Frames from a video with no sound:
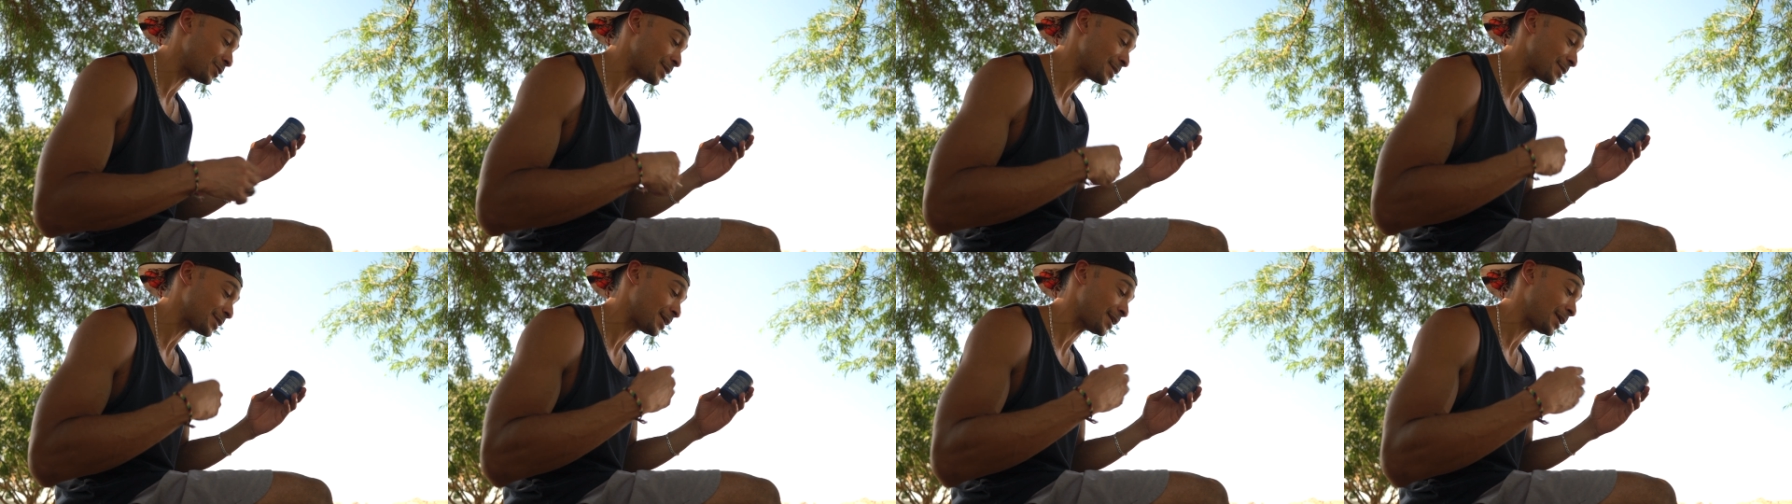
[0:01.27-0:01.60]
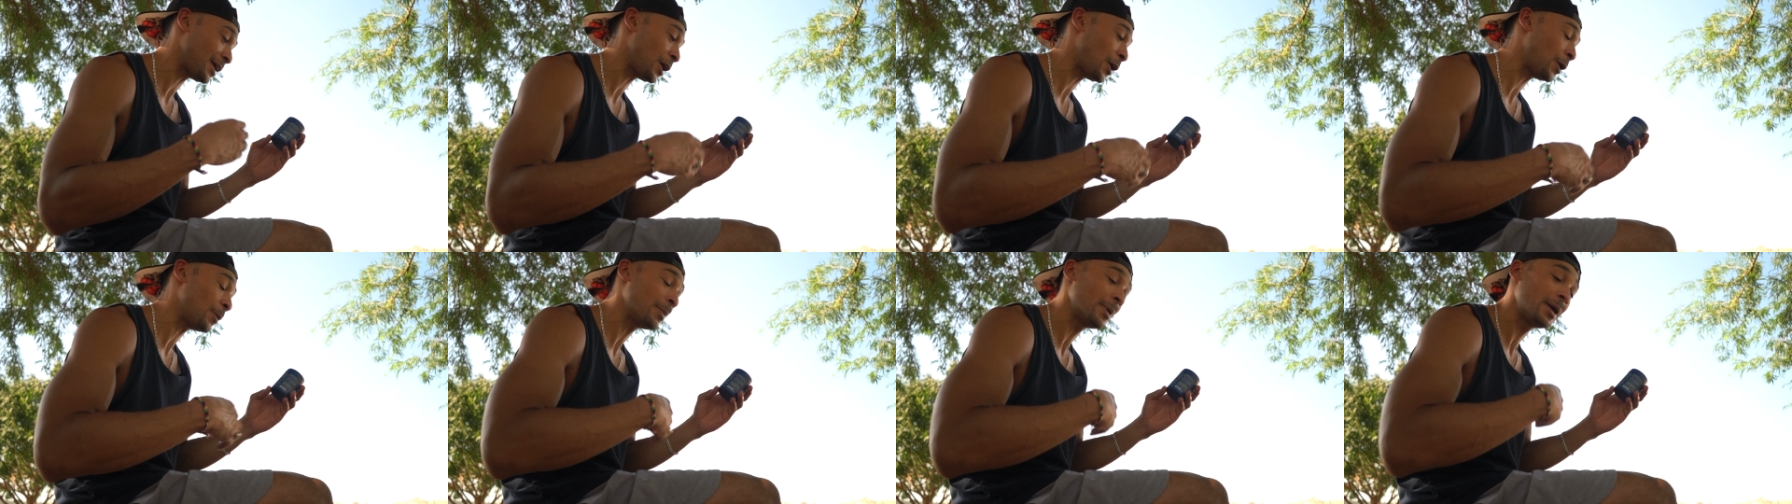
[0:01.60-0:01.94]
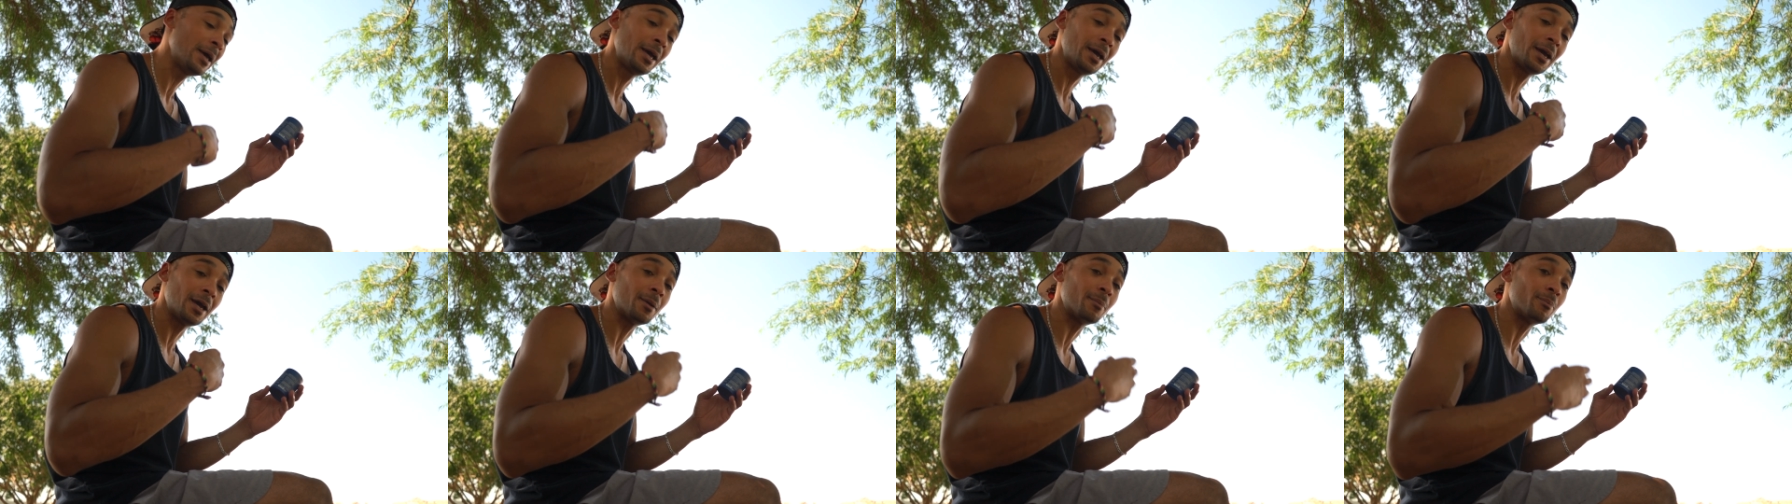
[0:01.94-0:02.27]
So that's going to help
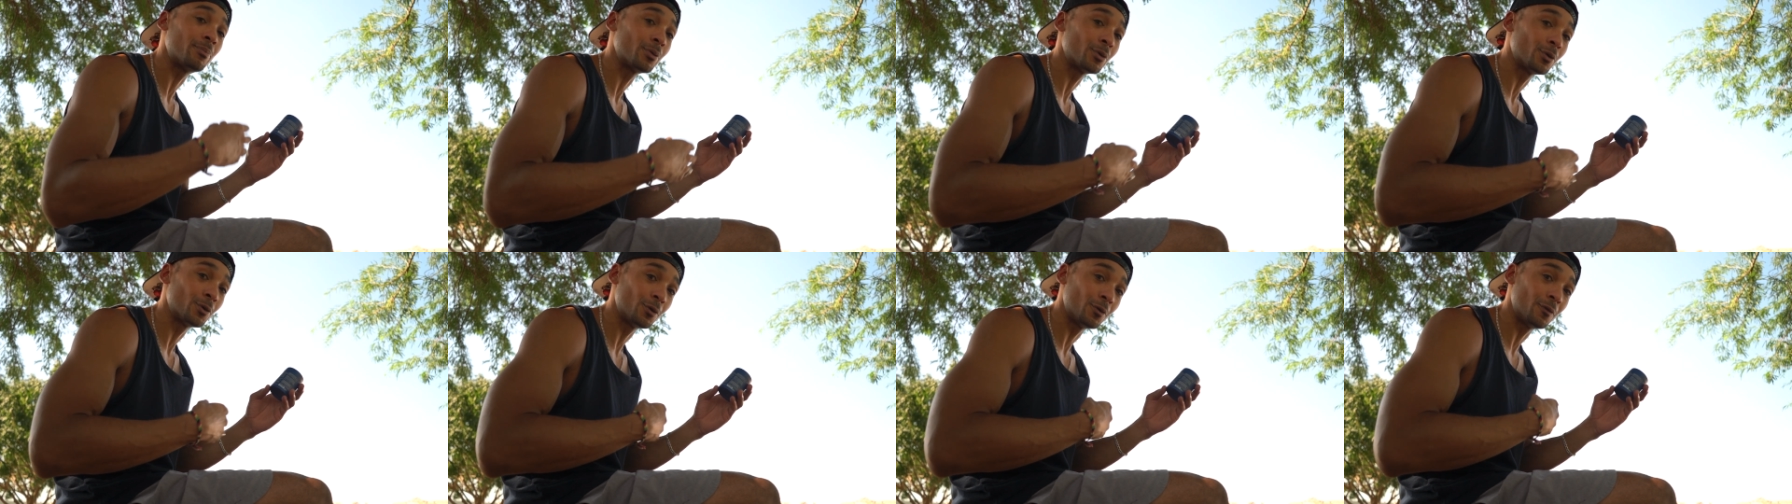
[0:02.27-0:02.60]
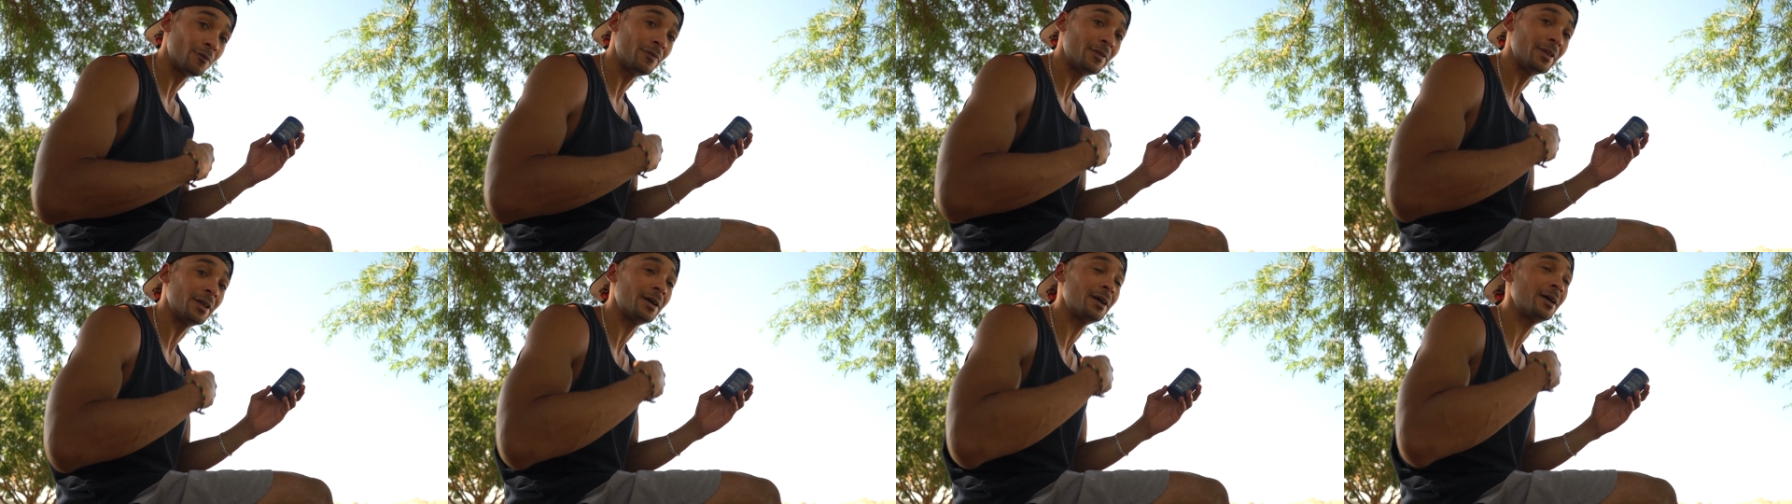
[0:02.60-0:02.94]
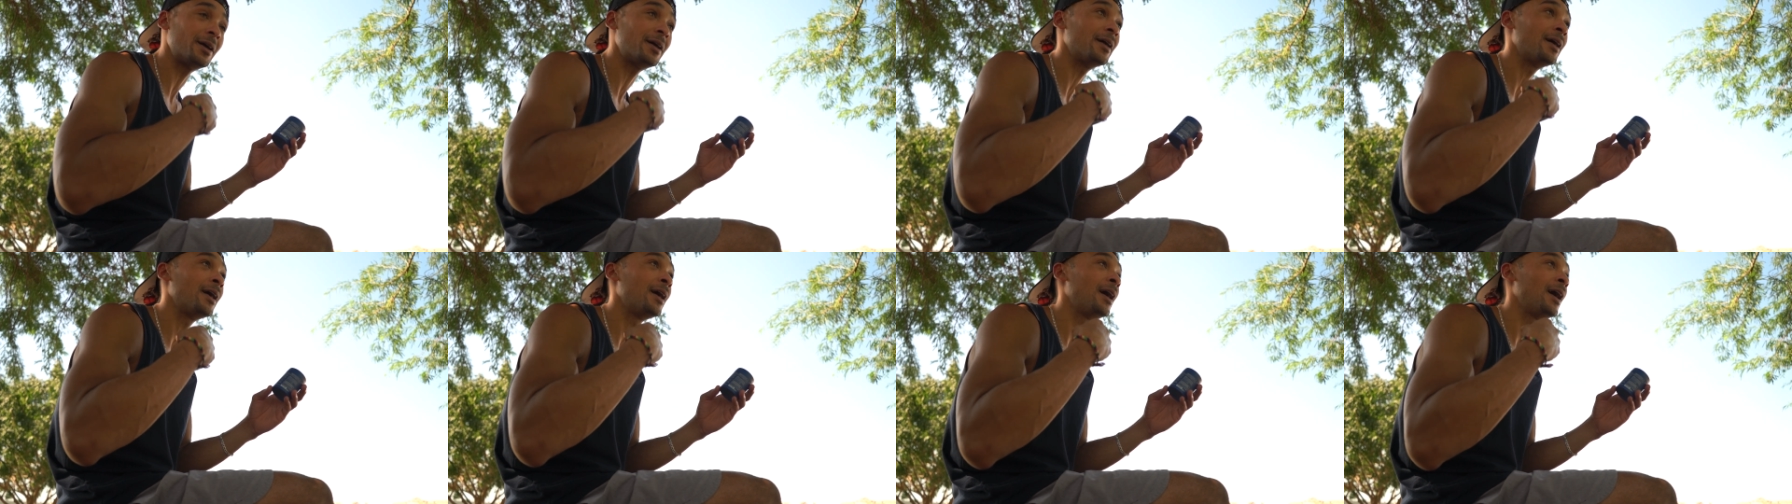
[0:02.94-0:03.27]
improve
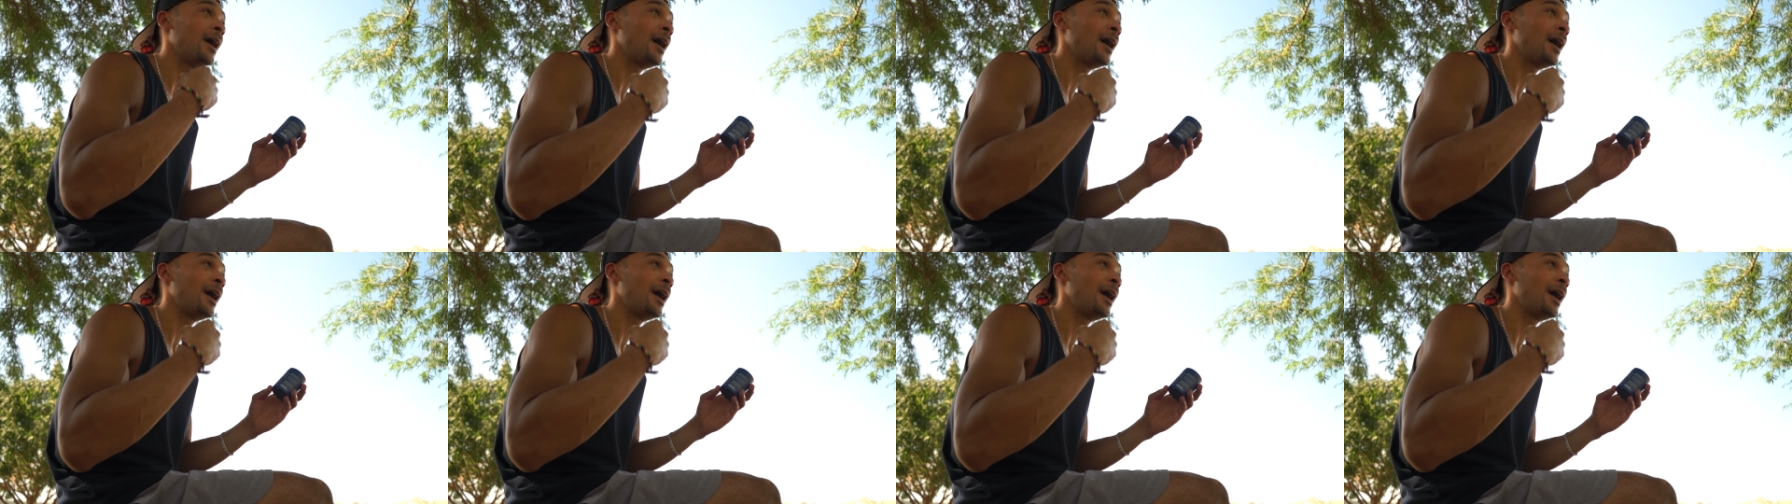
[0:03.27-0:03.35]
the